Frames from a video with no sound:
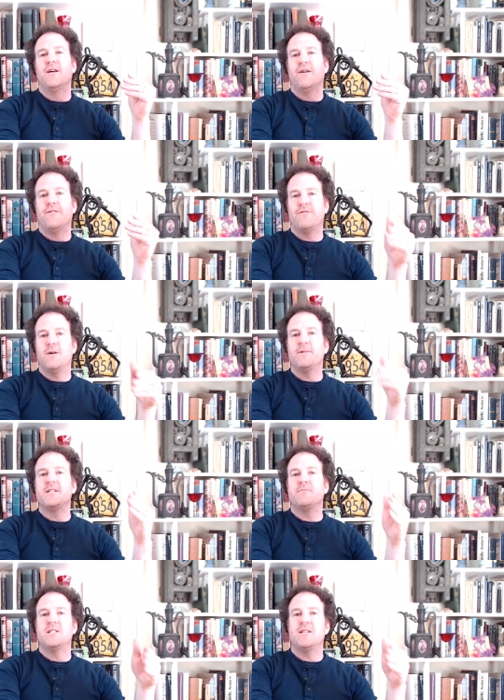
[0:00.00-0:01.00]
from a
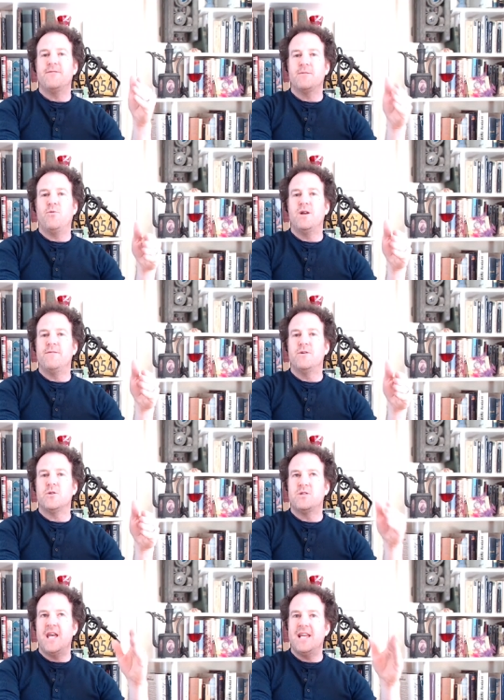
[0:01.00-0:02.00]
specific point of view.
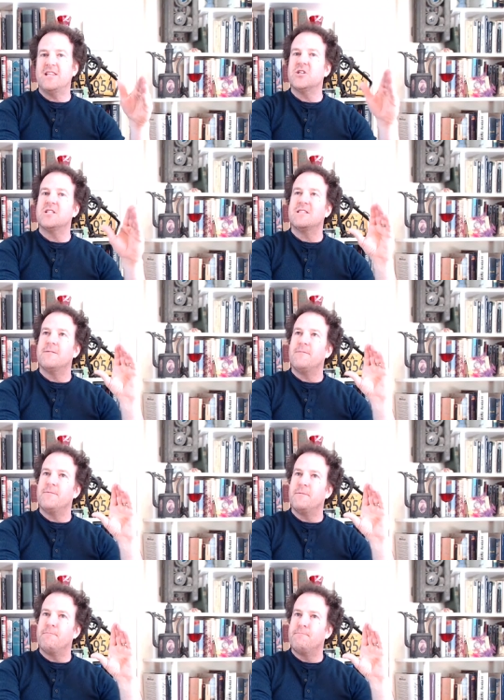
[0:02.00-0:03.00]
So take just the,
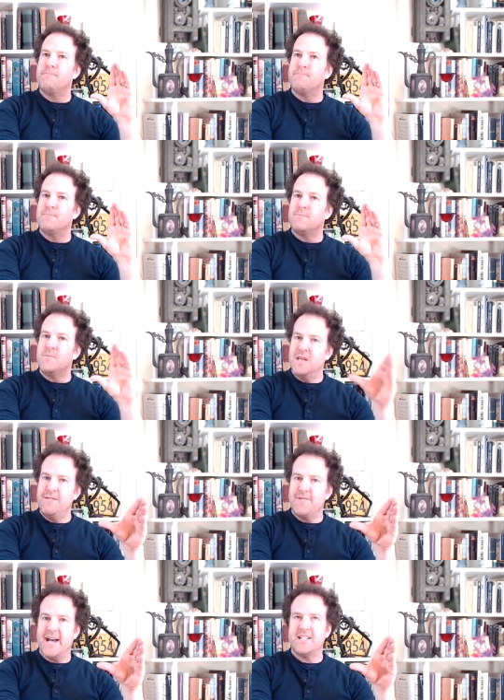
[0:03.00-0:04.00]
the key
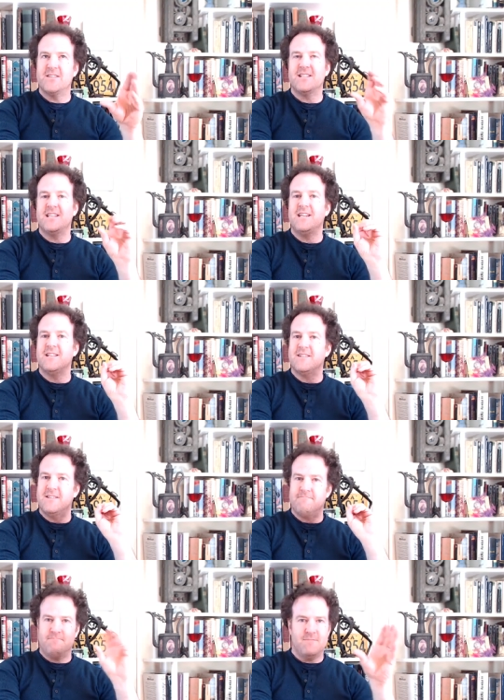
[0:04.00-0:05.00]
facts of the scene.
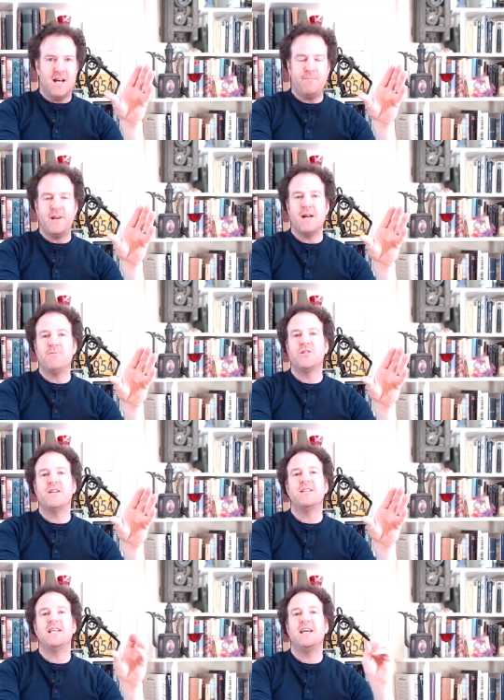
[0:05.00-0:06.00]
Oppenheimer's on
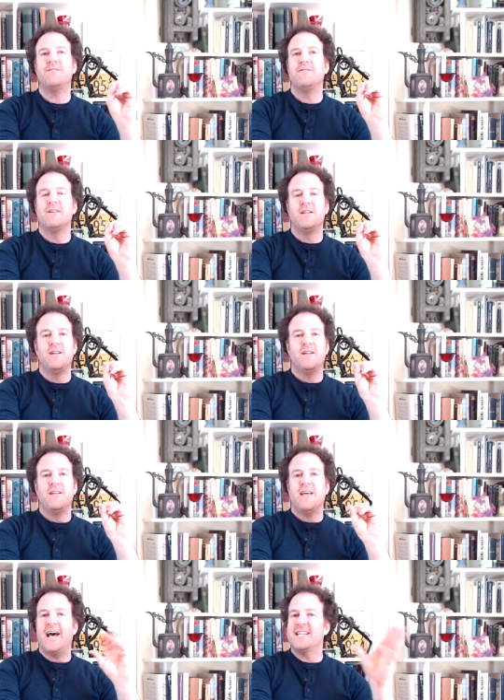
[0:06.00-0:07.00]
a date,
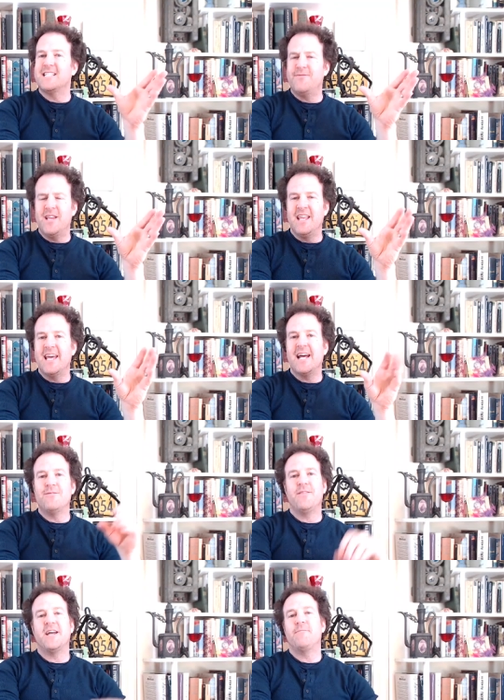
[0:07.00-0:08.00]
asks if he can get out
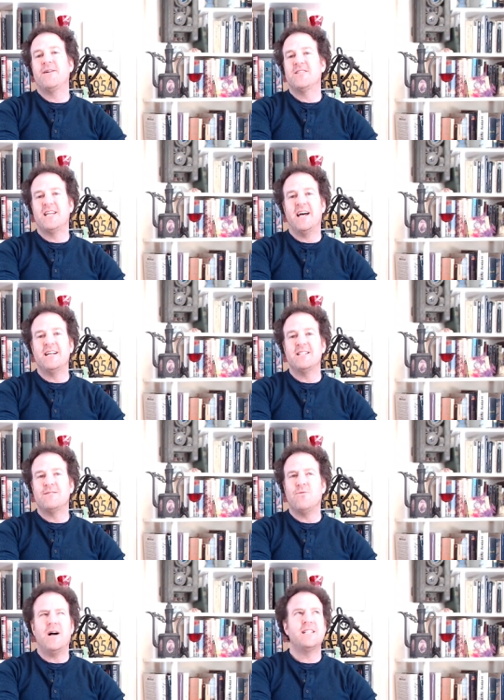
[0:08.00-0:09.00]
and think about
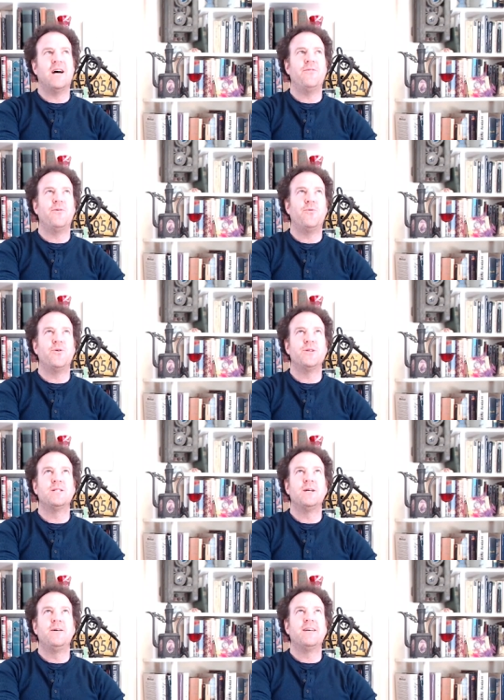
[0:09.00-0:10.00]
science, walks out in the
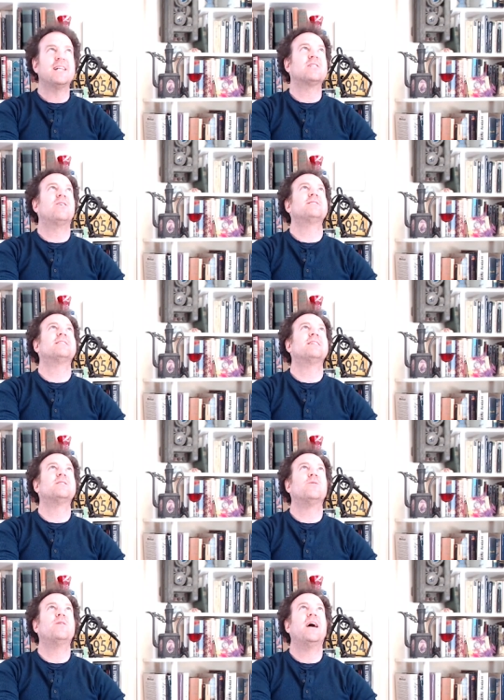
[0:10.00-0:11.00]
woods, gets lost in his
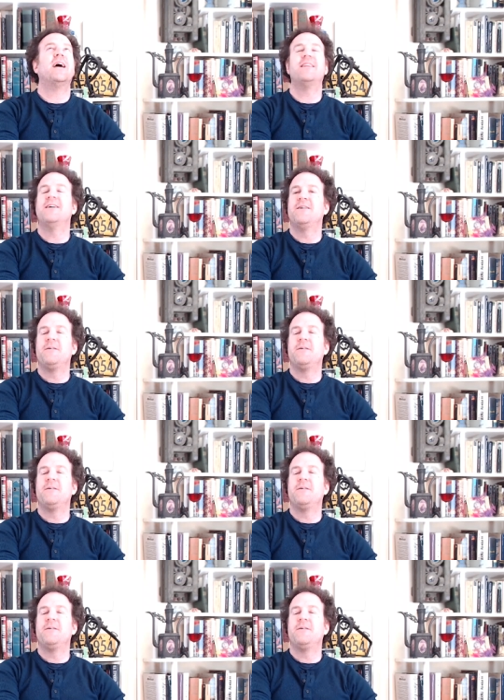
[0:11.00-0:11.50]
own head,